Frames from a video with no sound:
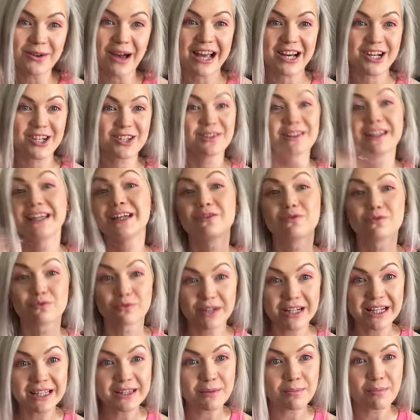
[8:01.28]
actually
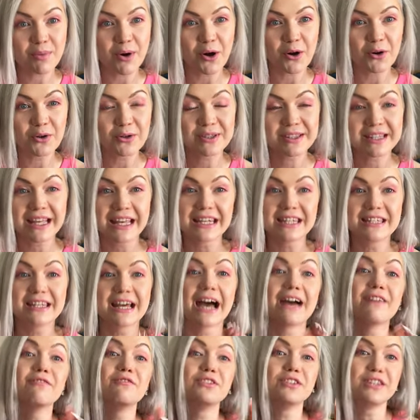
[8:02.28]
read the post and
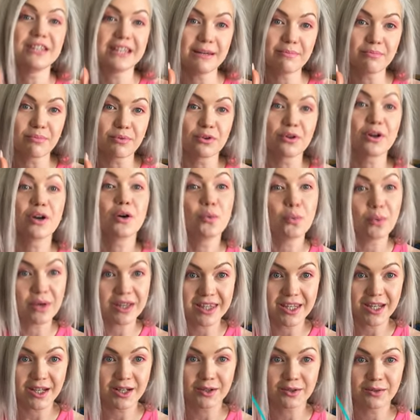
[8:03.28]
dive deeper with
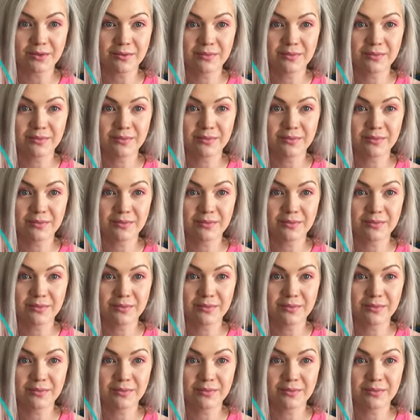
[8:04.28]
you.